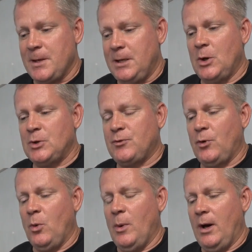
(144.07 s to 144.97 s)
He knows
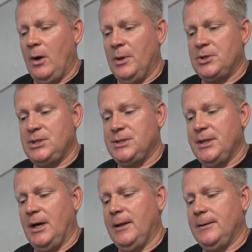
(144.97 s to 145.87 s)
full well what she's
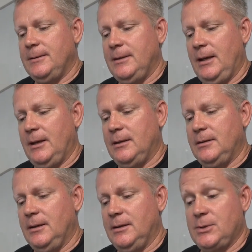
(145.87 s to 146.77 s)
done.
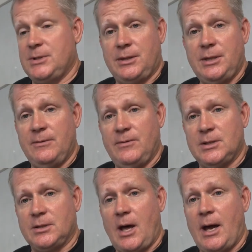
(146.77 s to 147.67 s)
And so he's a thief.
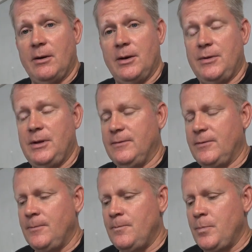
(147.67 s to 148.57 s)
He's a liar and a
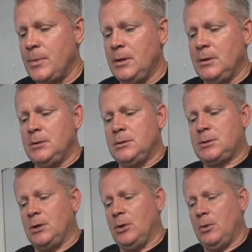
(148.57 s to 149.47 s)
thief.
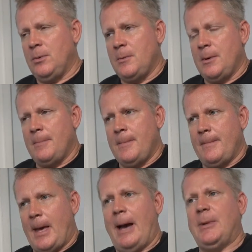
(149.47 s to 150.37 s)
So
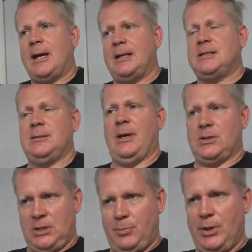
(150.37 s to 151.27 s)
I'm not going to sit back.
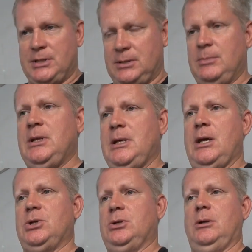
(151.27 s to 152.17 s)
So they put us in
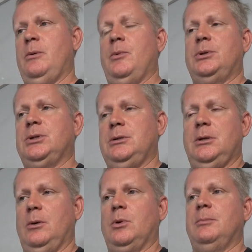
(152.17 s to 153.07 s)
mediation. Oh, we want you to,
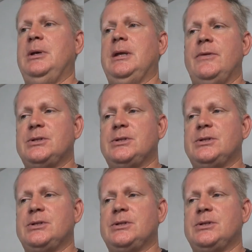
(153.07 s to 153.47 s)
we're going to mediate.